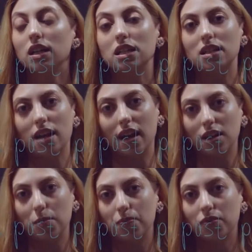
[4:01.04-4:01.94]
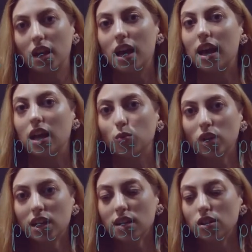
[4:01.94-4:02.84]
they, and
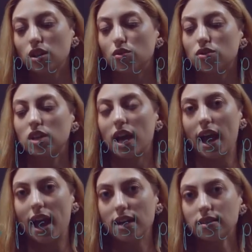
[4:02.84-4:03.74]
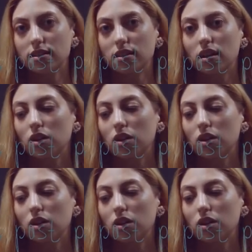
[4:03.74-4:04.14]
we can use has